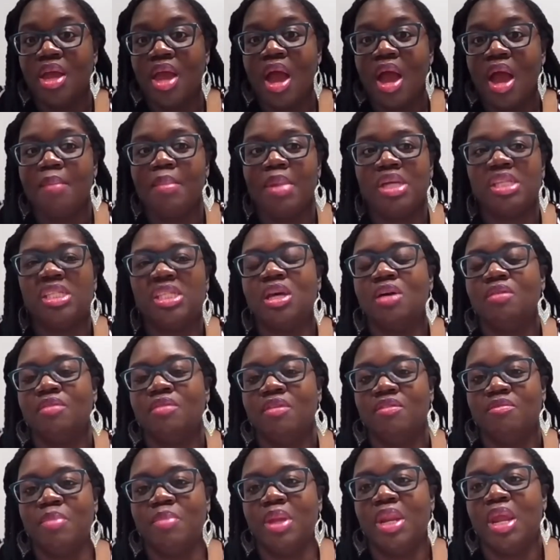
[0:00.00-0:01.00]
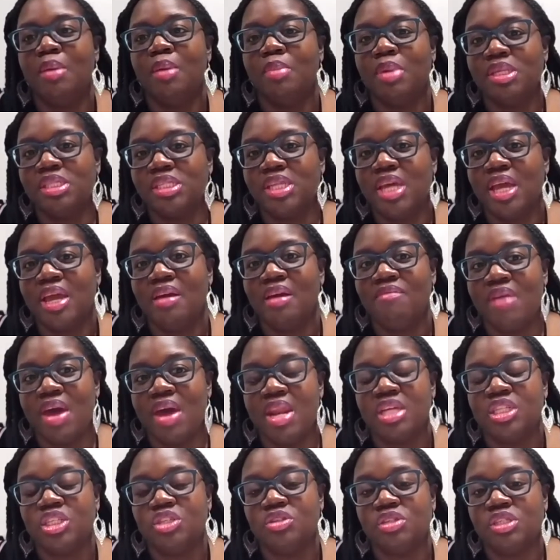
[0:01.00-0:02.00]
I myself have been able to take
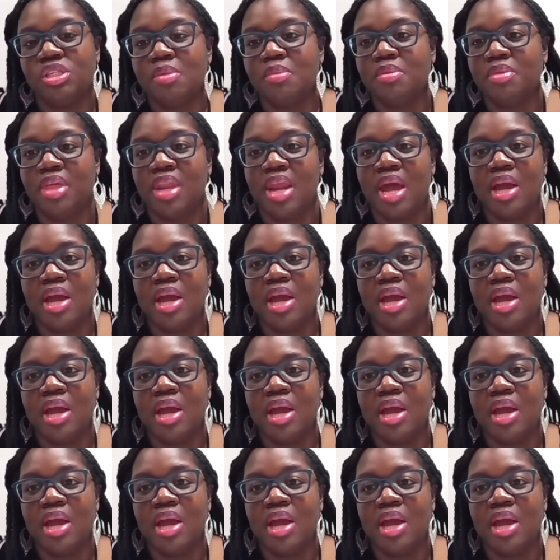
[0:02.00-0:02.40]
advantage of some of that.